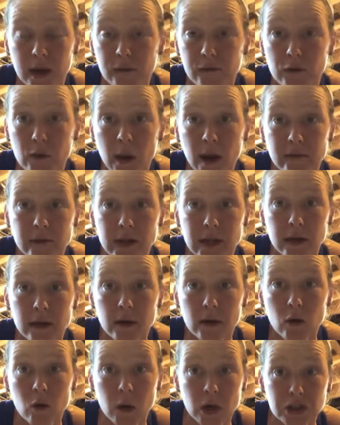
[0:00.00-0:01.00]
And if you have
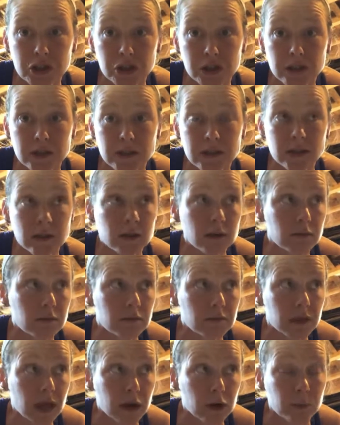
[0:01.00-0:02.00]
any questions
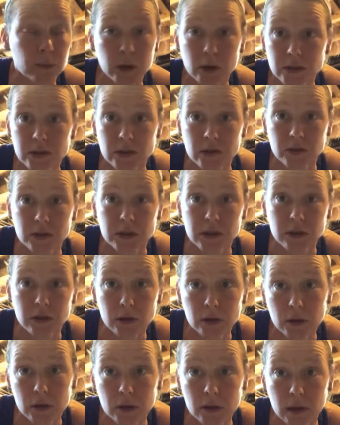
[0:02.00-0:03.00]
that are personal to
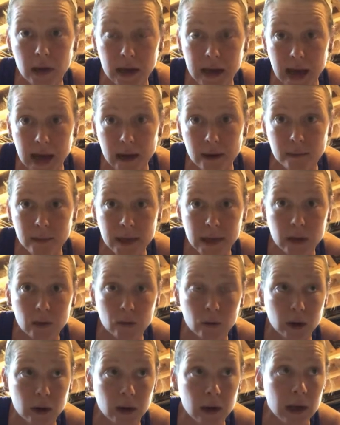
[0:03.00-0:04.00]
your anatomy
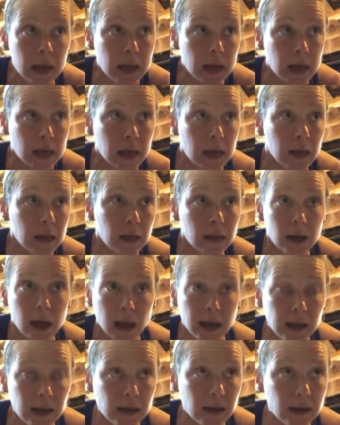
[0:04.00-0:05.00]
or
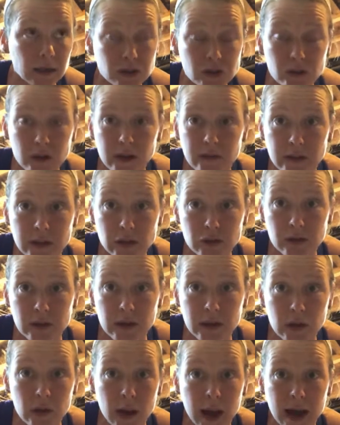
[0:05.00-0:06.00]
any history of
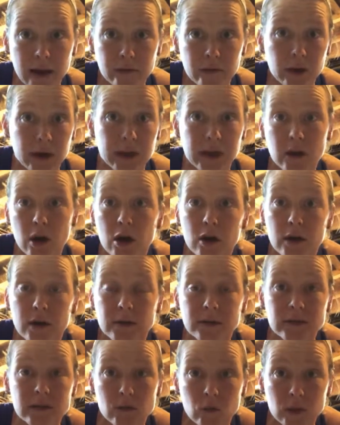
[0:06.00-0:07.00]
injury that you have or any
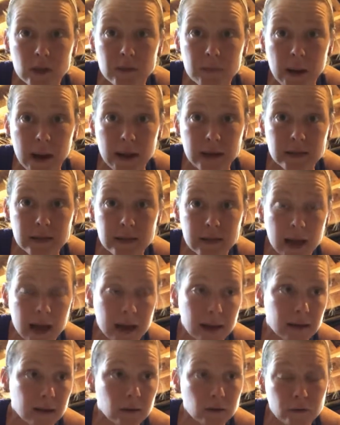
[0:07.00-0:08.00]
current sore spots
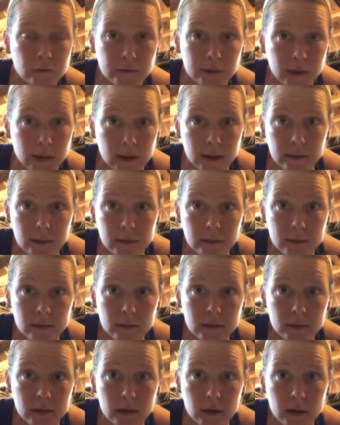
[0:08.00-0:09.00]
that you feel like
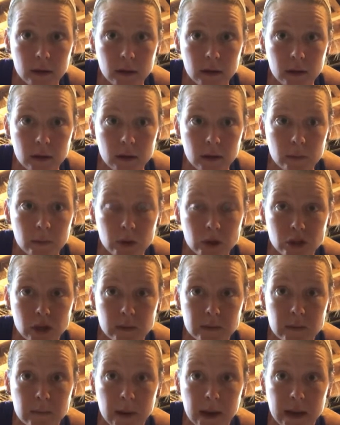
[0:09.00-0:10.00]

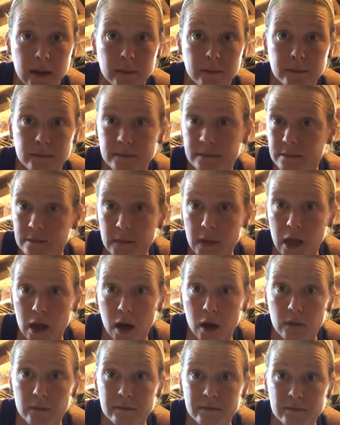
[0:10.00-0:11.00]
push-ups might, you
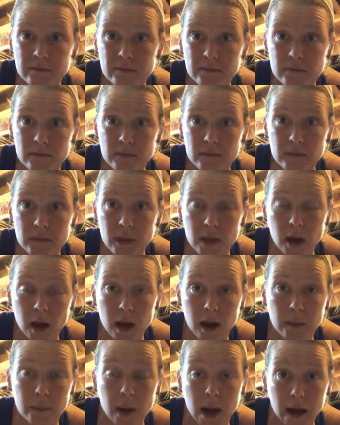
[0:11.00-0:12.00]
know,
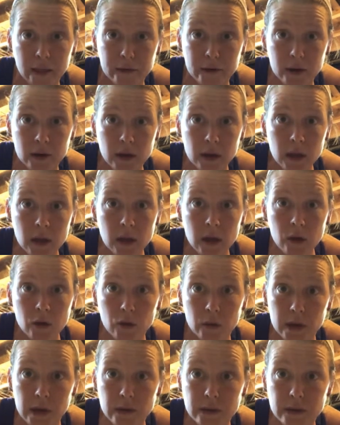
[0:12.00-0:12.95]
bother or